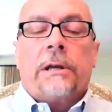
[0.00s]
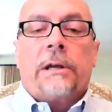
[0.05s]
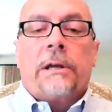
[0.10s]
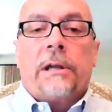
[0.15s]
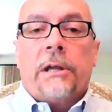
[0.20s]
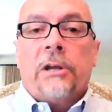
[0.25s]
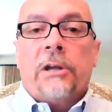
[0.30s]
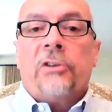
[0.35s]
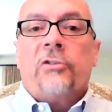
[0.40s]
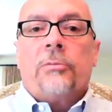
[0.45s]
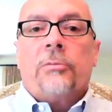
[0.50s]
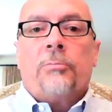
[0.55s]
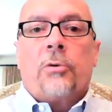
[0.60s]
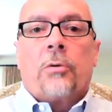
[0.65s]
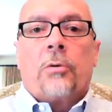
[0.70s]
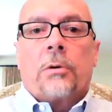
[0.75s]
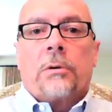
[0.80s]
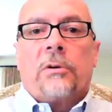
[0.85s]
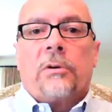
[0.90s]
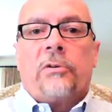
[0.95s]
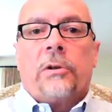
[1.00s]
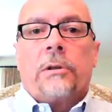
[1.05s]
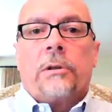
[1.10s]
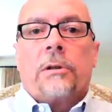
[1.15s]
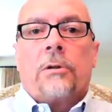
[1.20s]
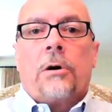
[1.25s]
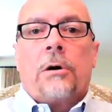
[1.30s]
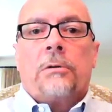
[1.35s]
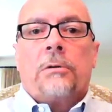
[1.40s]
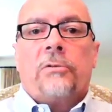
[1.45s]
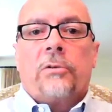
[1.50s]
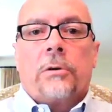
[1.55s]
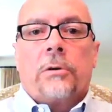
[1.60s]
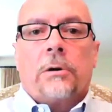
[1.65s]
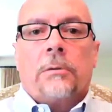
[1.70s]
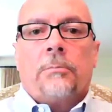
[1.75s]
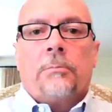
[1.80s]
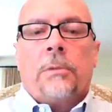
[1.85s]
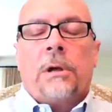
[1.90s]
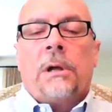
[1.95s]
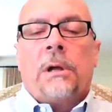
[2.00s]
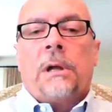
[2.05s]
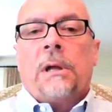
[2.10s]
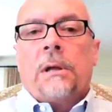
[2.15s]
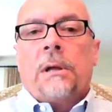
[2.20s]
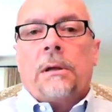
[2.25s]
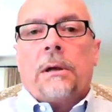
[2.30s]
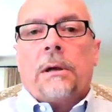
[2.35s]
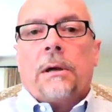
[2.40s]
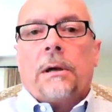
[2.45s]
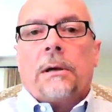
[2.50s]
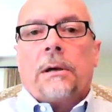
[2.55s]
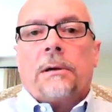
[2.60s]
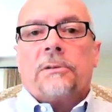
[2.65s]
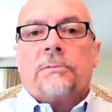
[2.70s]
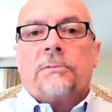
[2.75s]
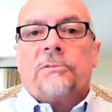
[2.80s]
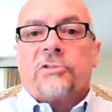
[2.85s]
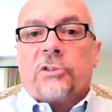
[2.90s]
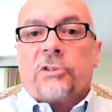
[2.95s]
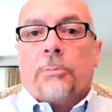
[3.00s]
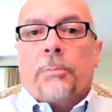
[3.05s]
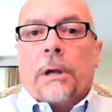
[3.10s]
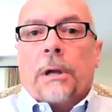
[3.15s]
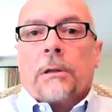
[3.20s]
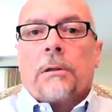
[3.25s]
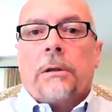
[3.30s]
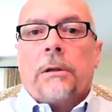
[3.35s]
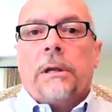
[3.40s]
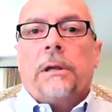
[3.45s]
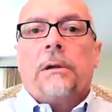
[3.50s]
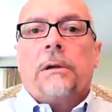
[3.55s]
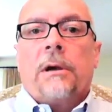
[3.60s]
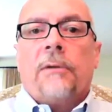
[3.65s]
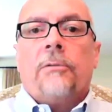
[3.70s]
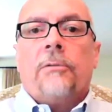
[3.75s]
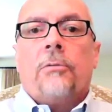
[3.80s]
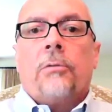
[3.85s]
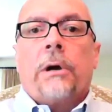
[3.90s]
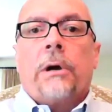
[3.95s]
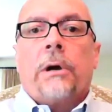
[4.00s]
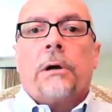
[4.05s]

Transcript: is important to the long-term uh, stability of the rare earth